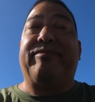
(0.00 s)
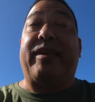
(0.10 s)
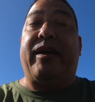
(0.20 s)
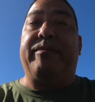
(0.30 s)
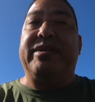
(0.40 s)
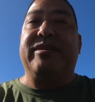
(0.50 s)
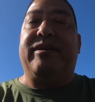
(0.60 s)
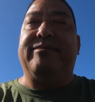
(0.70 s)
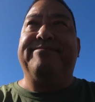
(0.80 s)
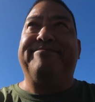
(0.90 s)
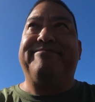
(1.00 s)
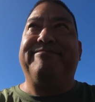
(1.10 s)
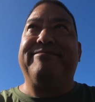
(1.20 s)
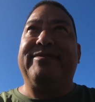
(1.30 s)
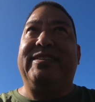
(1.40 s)
Amazon.
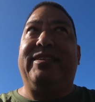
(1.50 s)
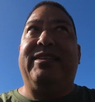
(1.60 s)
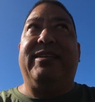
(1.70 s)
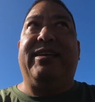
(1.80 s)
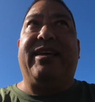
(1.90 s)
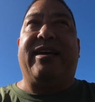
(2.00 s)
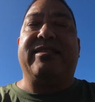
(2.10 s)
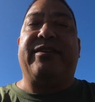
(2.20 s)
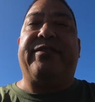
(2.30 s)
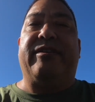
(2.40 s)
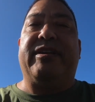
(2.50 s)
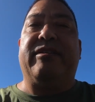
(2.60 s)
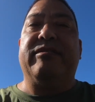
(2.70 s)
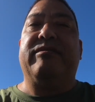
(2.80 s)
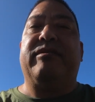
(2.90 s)
As I found
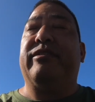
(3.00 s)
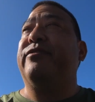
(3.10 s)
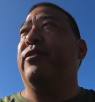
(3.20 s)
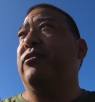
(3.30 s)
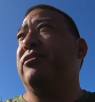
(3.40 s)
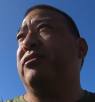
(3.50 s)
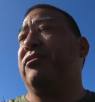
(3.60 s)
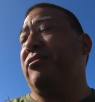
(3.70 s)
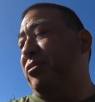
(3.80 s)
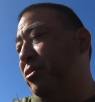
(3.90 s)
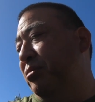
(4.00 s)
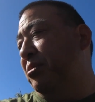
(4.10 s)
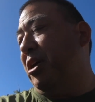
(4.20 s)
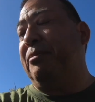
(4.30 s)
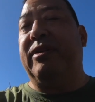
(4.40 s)
out, the first
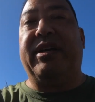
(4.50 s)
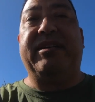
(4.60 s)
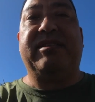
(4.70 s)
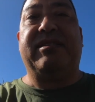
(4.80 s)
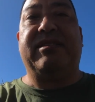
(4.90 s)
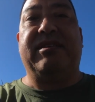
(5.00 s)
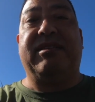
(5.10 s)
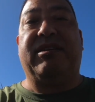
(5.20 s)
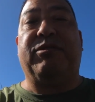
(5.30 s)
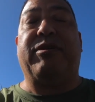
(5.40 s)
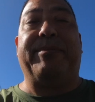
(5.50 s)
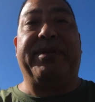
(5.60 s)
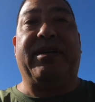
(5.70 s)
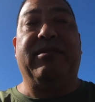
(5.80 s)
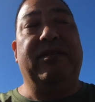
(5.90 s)
couple lights crapped out,